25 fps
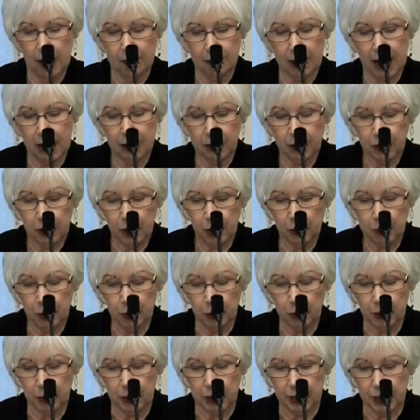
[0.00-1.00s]
and the
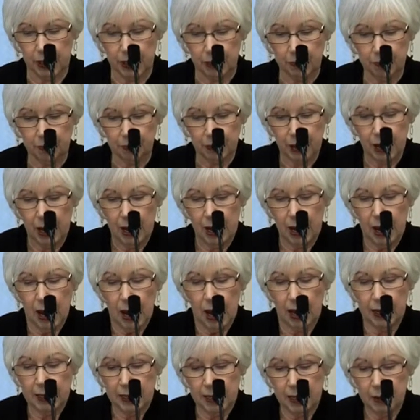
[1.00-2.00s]
community.
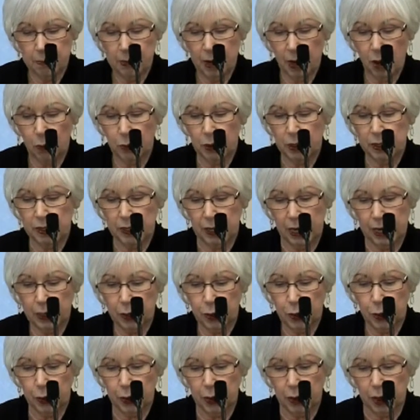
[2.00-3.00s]
An email was sent
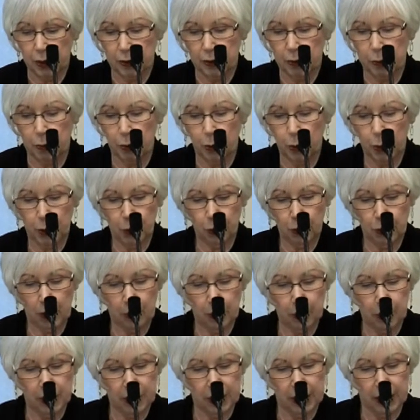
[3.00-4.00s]
to the board
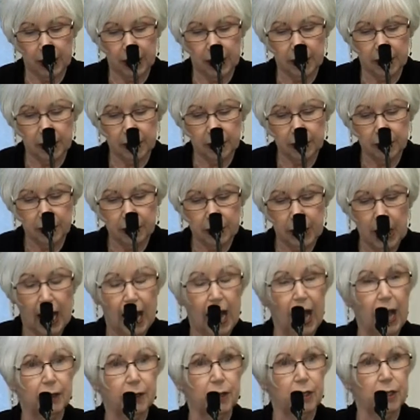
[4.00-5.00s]
representative
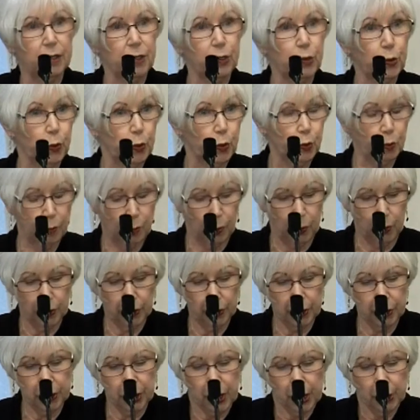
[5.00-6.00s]
at the school
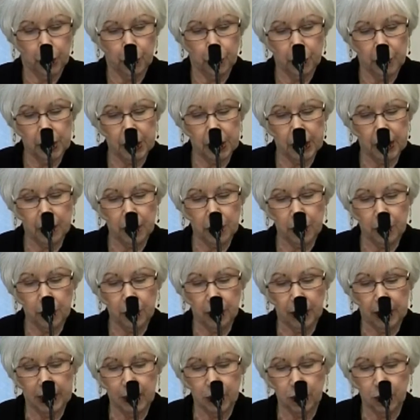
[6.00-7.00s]
boards to assess their
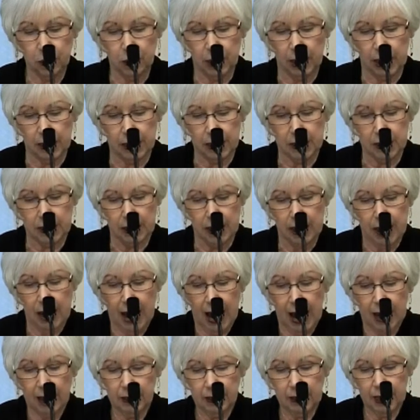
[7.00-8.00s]
interests
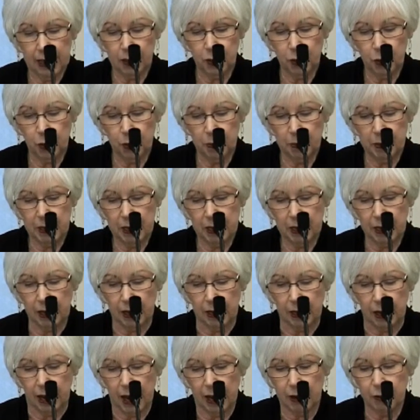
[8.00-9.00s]
and led to a
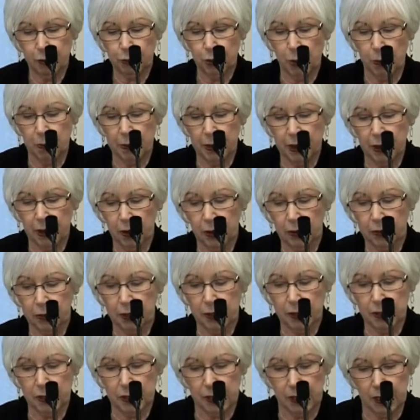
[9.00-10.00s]
meeting. And from there, the
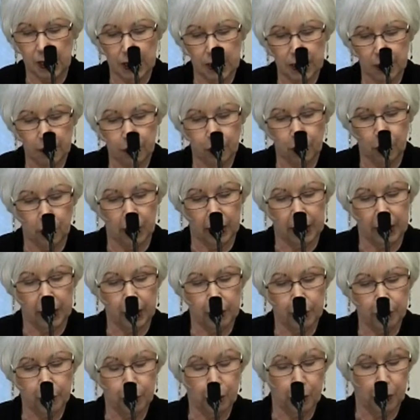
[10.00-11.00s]
seed for a
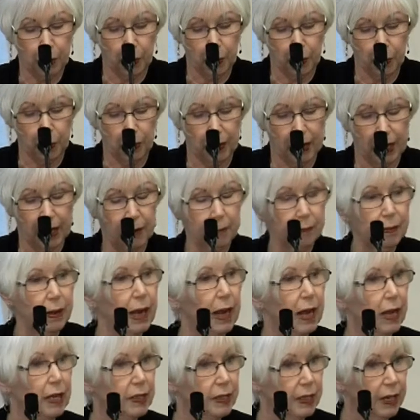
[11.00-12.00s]
GIVE program,
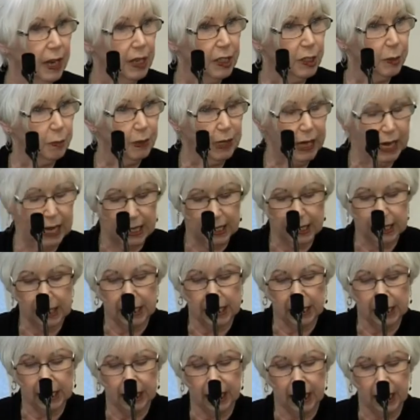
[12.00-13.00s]
as Yasmin has
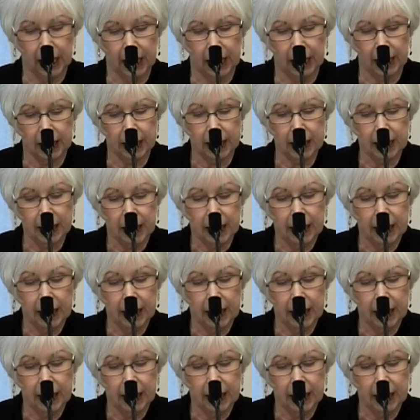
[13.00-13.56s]
indicated,